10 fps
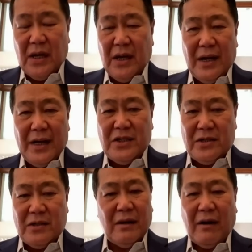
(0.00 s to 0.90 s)
It's
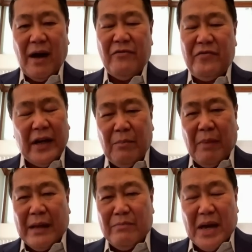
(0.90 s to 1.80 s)
a very
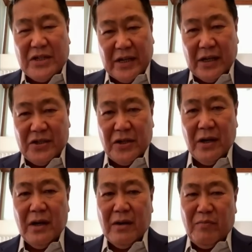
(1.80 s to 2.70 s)
bad message
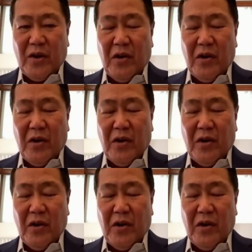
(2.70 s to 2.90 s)
because